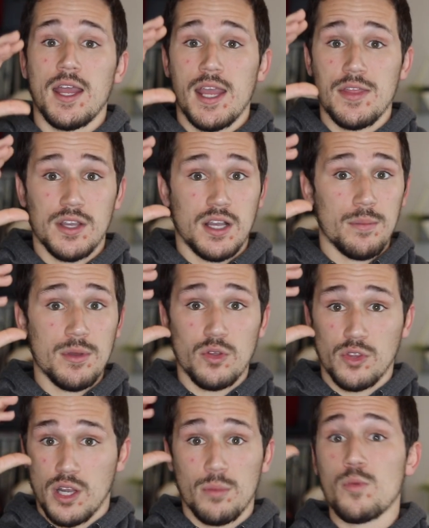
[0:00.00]
in the
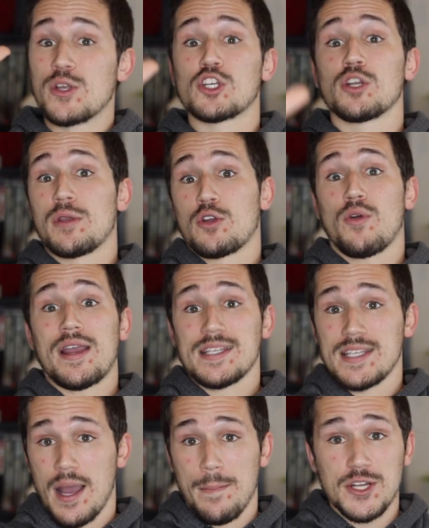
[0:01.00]
coming the coming weeks are going to be
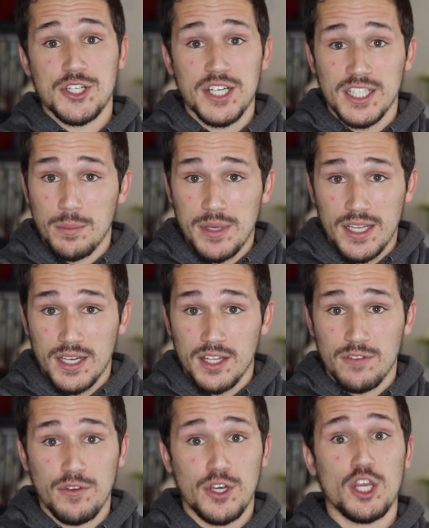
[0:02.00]
crazy. I mentioned at the beginning
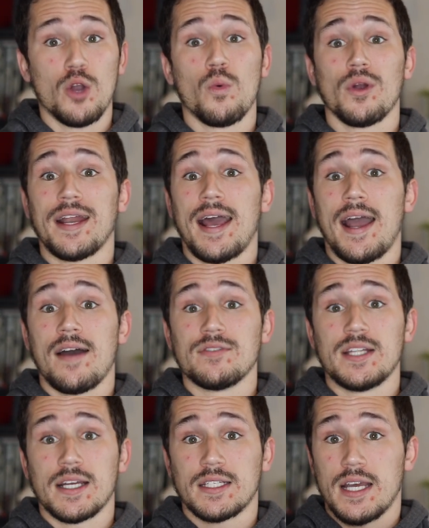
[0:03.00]
of the video we're going to
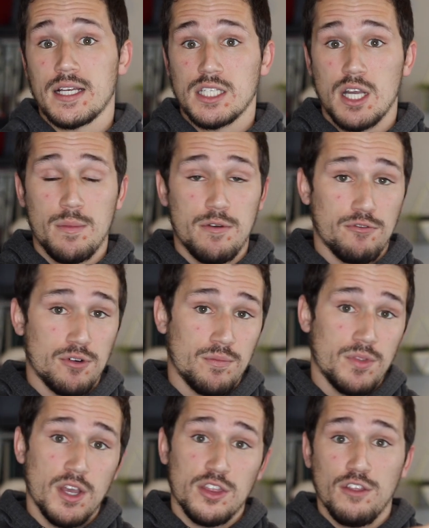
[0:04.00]
have deck techs coming
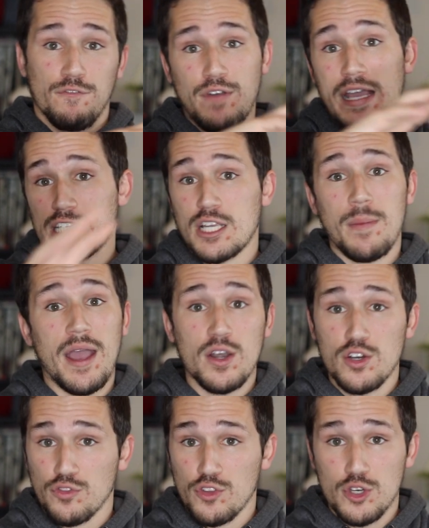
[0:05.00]
from the phase
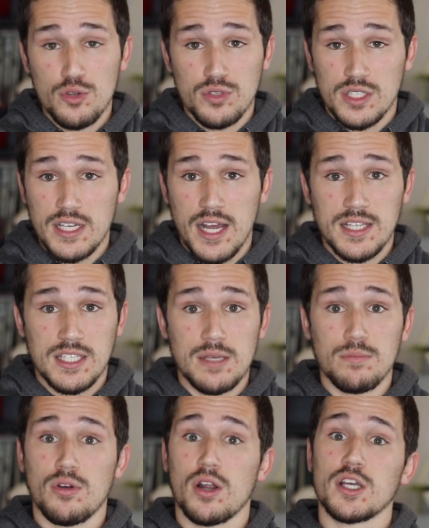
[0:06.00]
commanders for the new
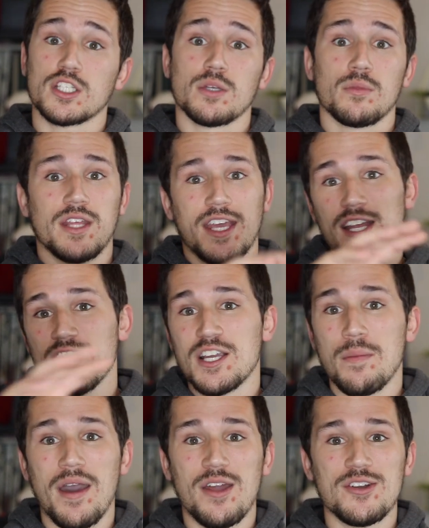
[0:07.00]
C19 products, some of the hidden
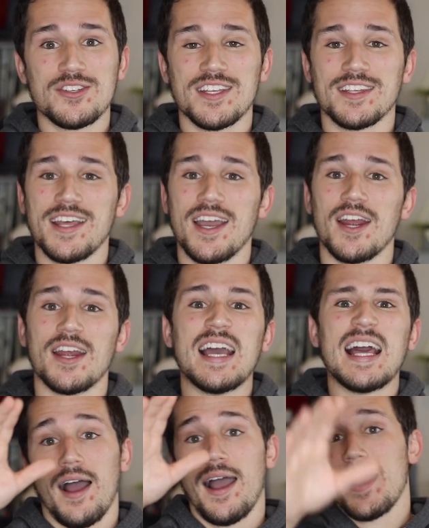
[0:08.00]
commanders in there.
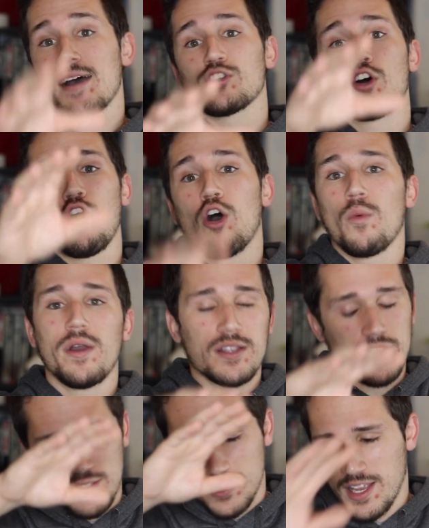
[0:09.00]
As
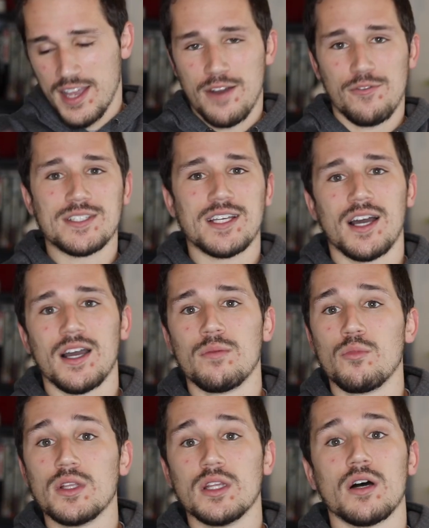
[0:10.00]
always, say it every
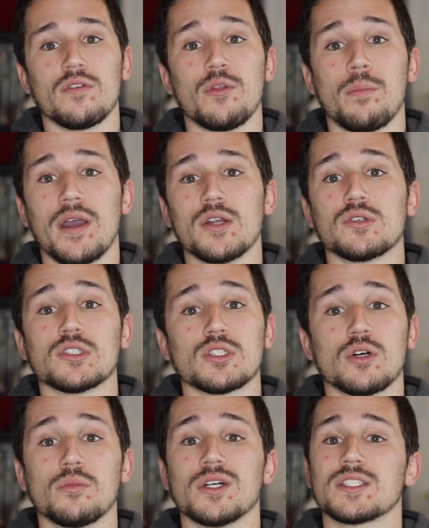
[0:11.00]
time. We love the patrons
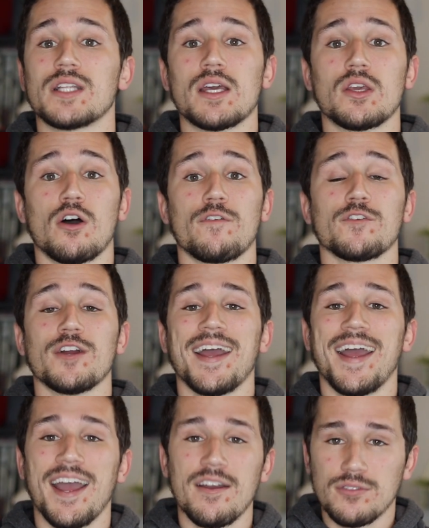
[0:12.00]
so much. Thank y'all
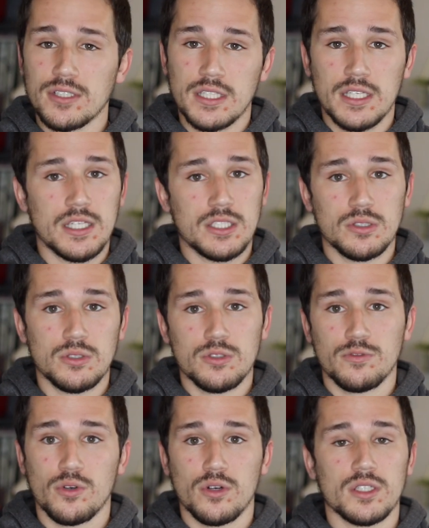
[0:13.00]
for everything that you
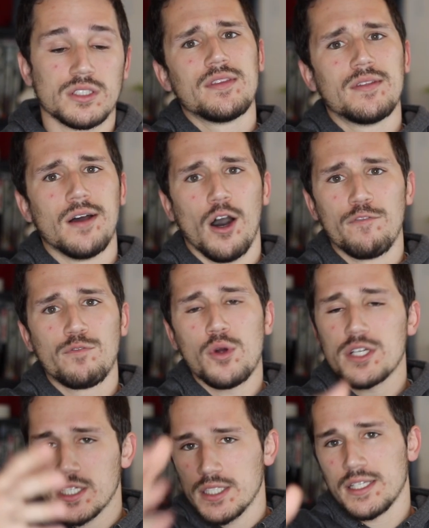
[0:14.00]
do for us.
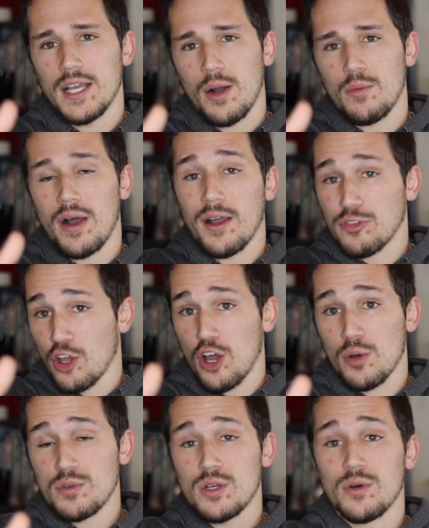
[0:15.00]
Unfortunately, I, I
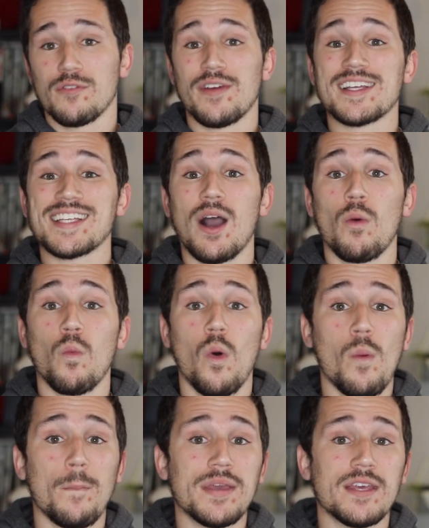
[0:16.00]
thought I was going to Vegas. I
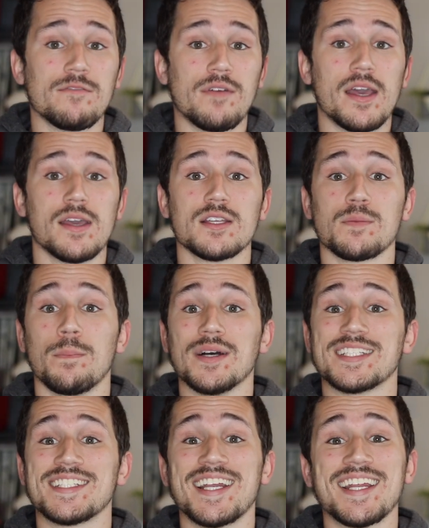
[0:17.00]
won't be in Vegas,
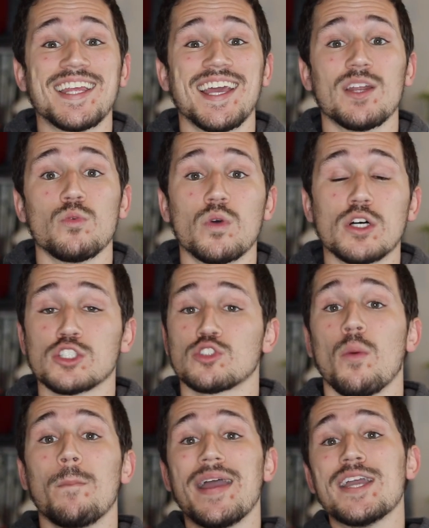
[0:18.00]
but Set and Ken will.
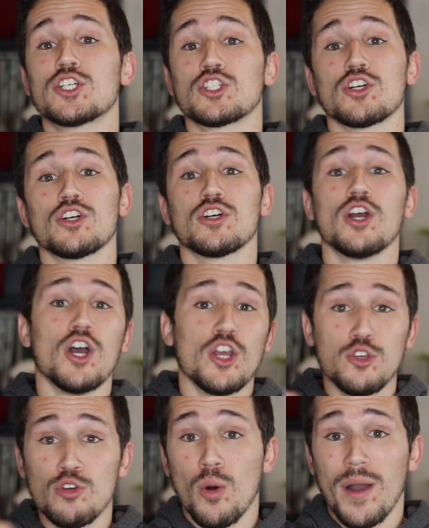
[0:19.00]
So make sure
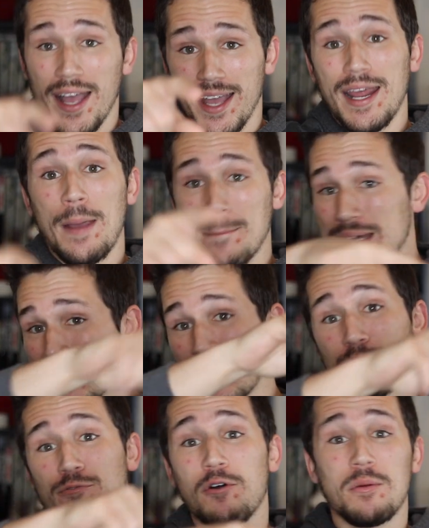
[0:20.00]
you go ahead and beat
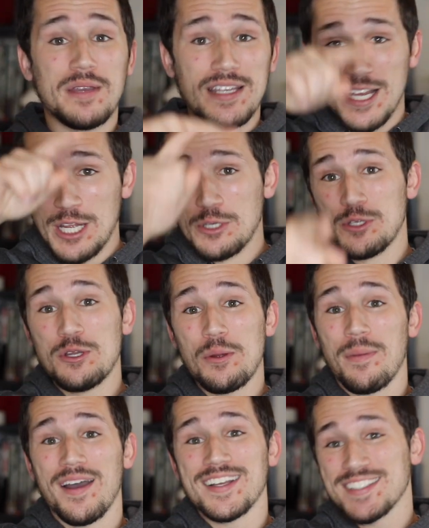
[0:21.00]
them for me. Do
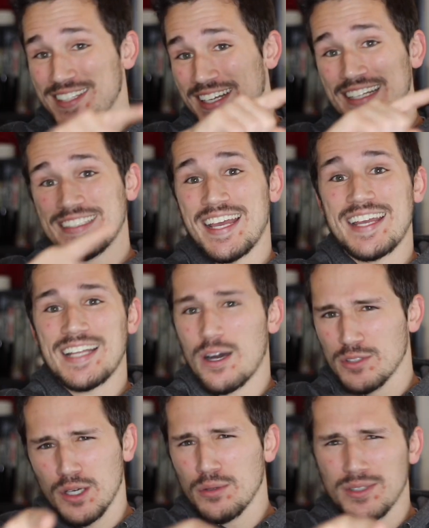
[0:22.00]
your best take
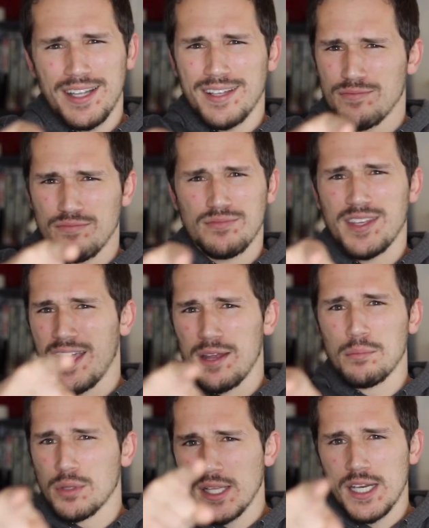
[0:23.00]
down. Don't let
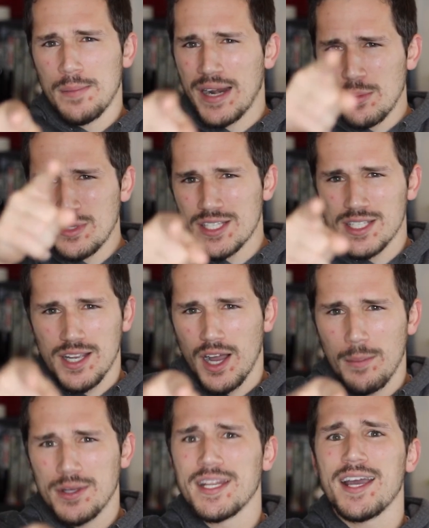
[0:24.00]
Ken bully anybody. This is a
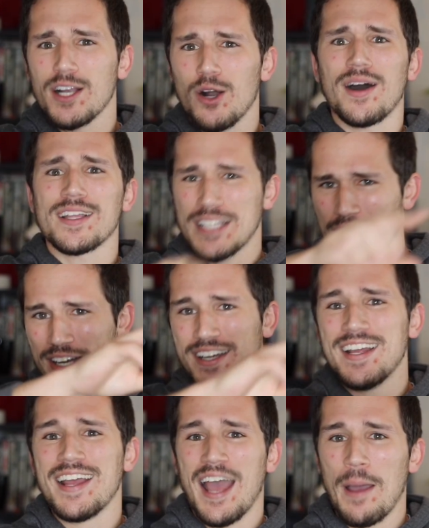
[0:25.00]
common deck. Go out there
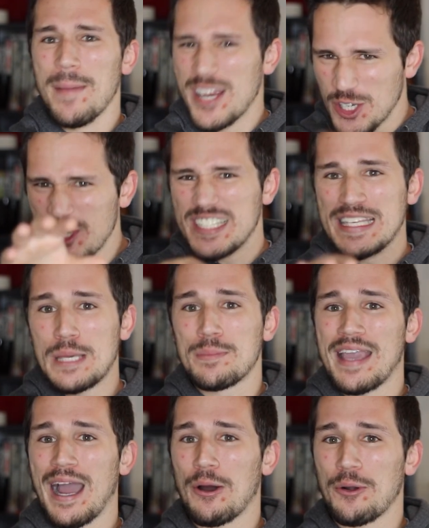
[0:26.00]
and, and make sure you just
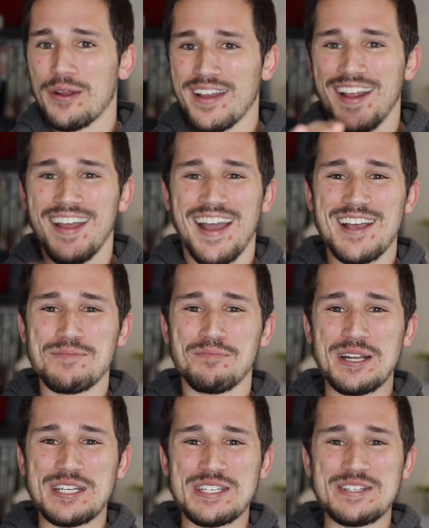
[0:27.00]
keep countering it as
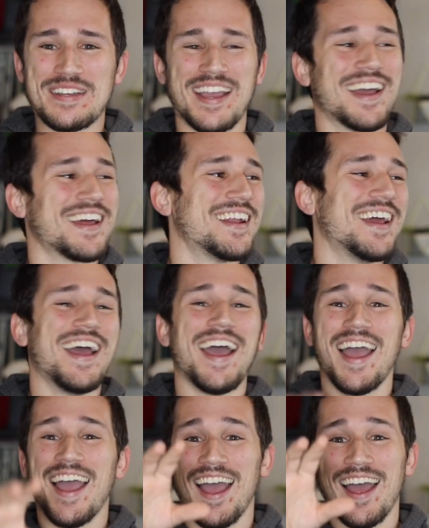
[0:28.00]
much as you can
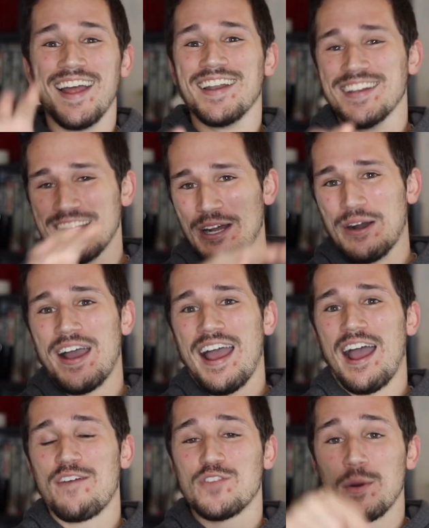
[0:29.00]
and you know
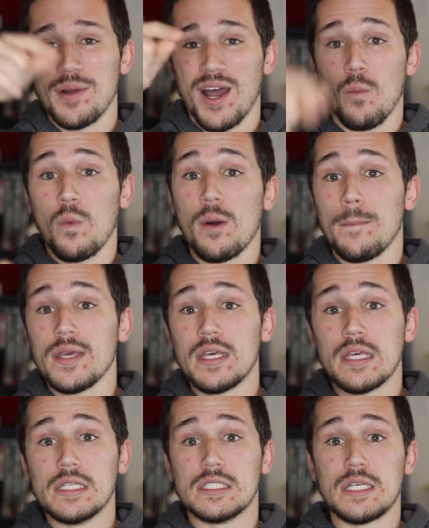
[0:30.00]
have fun. But I will
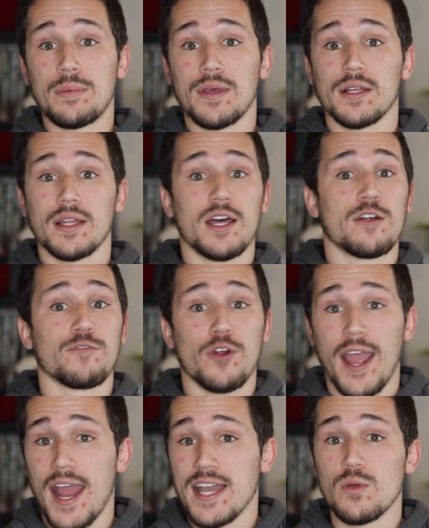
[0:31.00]
be in GP Atlanta
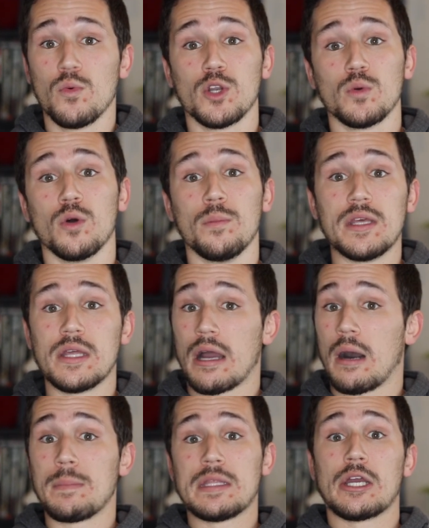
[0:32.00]
for anyone who will be there.
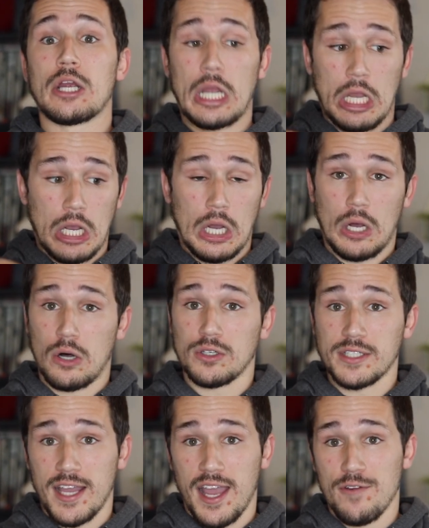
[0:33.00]
I'll be there
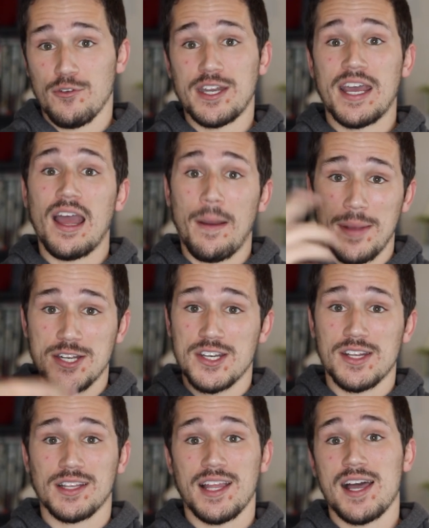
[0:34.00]
all day, every day. I
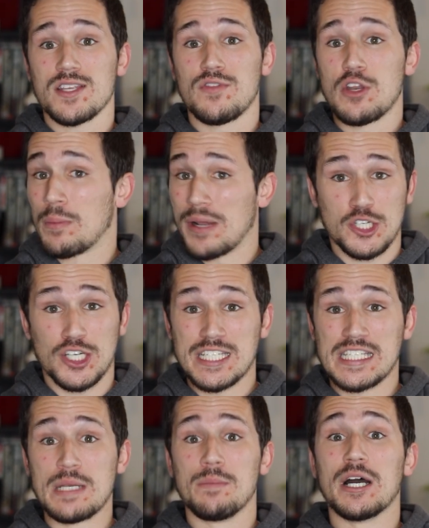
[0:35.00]
mentioned in the last video, I'm not trying
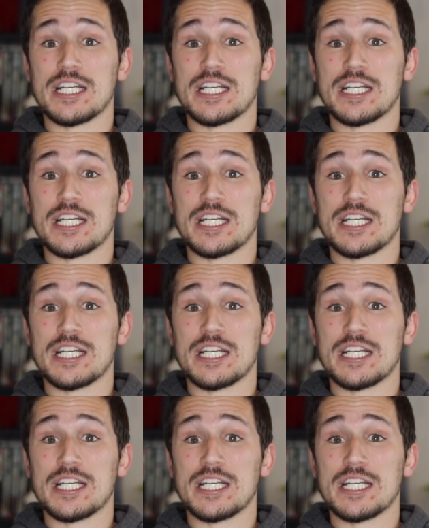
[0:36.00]
to sleep